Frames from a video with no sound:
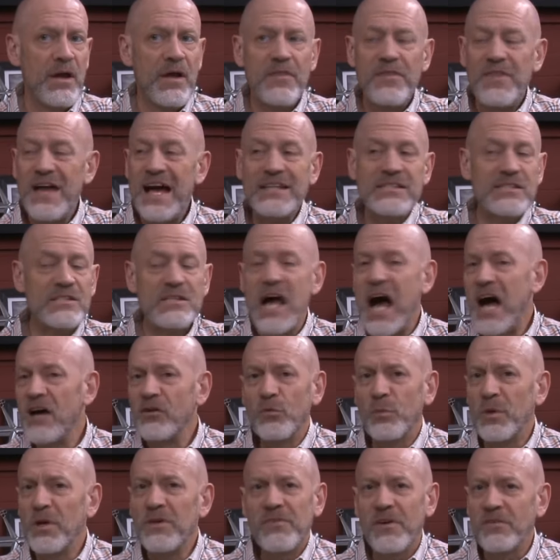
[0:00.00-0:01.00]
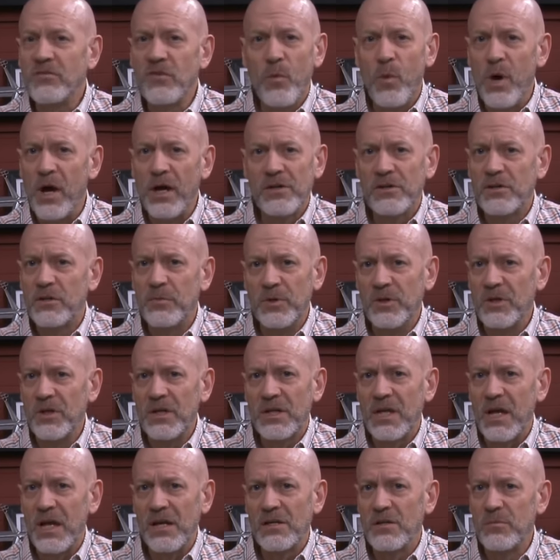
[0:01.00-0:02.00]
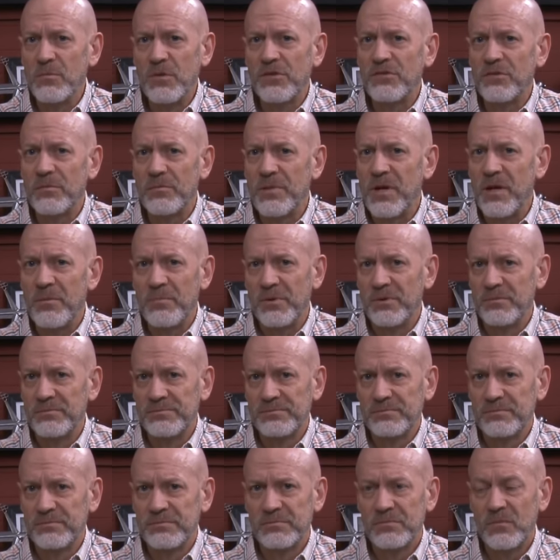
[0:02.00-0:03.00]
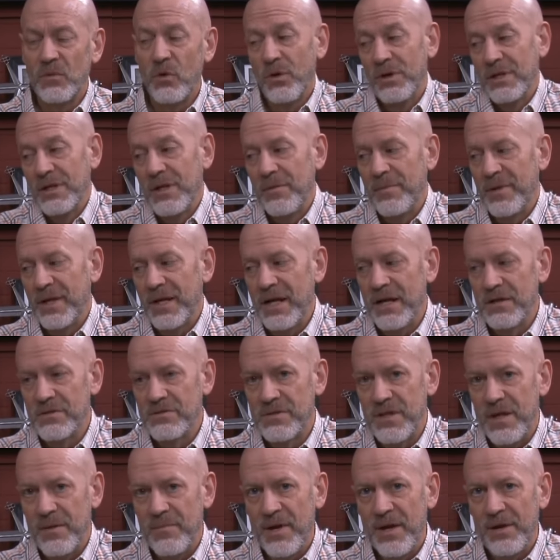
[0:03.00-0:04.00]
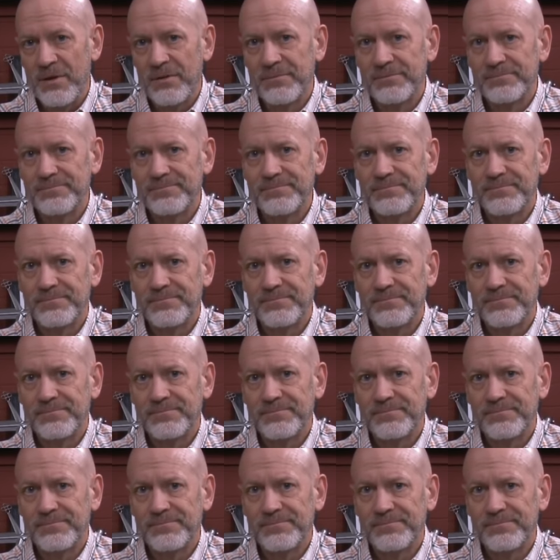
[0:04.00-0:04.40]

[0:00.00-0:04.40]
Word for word: That's not what we've ever wanted to communicate to the Muslim people or to anybody else that matter